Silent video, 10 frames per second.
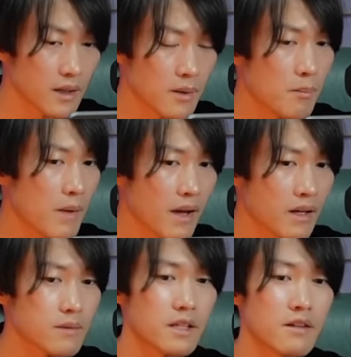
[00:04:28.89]
may have
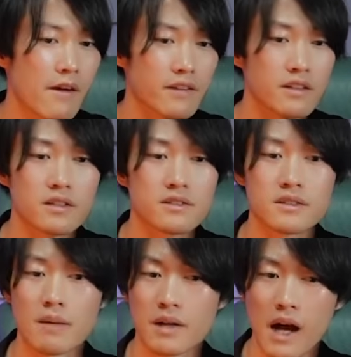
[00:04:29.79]
inherited
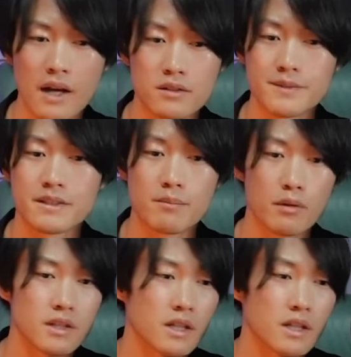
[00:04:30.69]
some kind of demonic